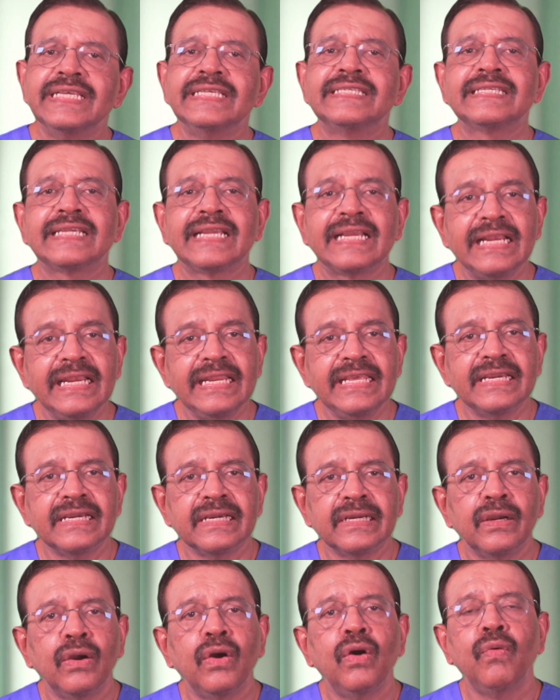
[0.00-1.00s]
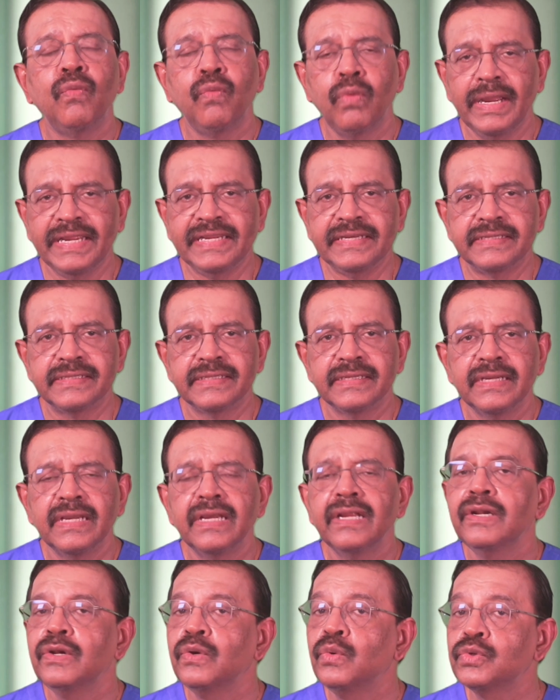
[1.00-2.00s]
is clear or white.
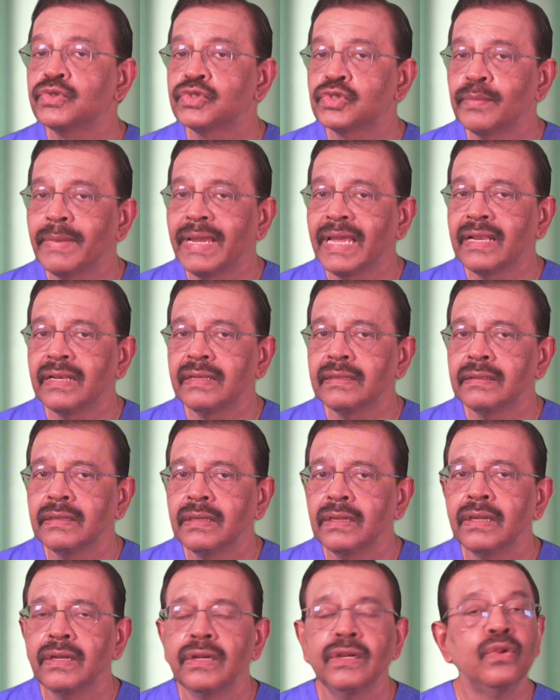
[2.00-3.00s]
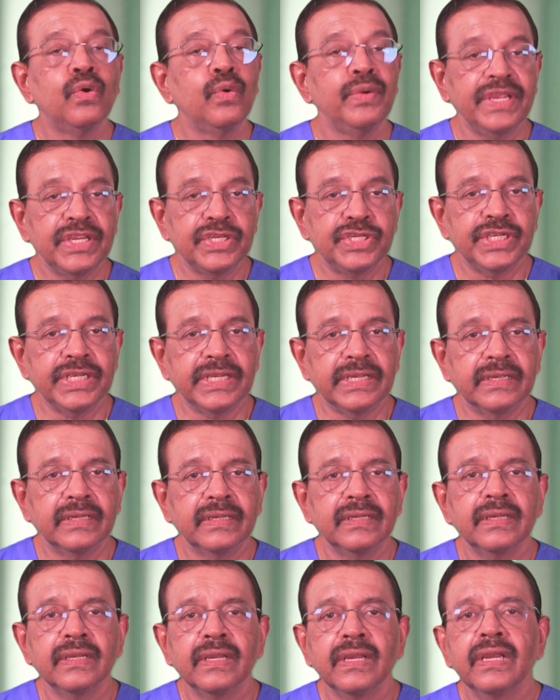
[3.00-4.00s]
No smell, no itching.
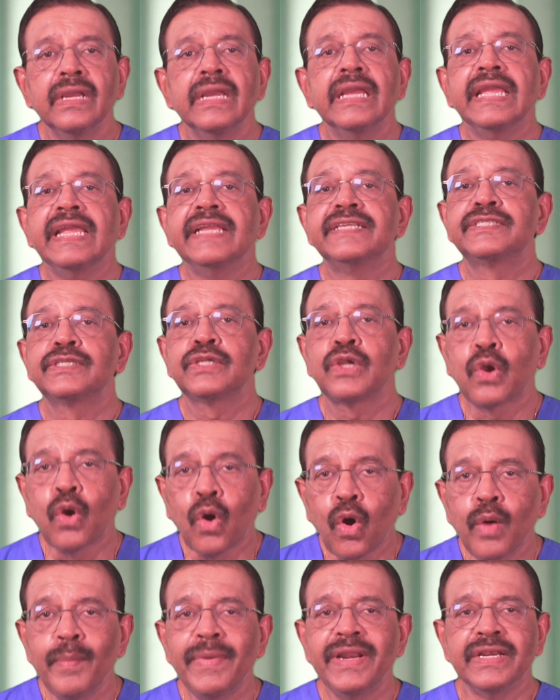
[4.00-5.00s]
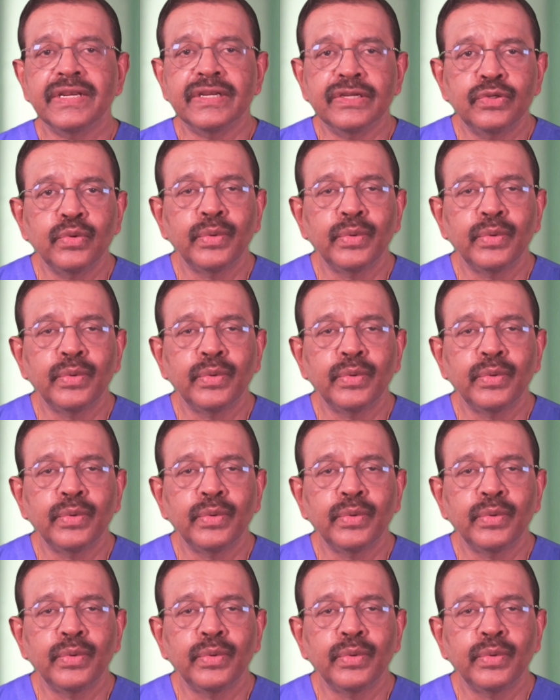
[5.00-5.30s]
It's common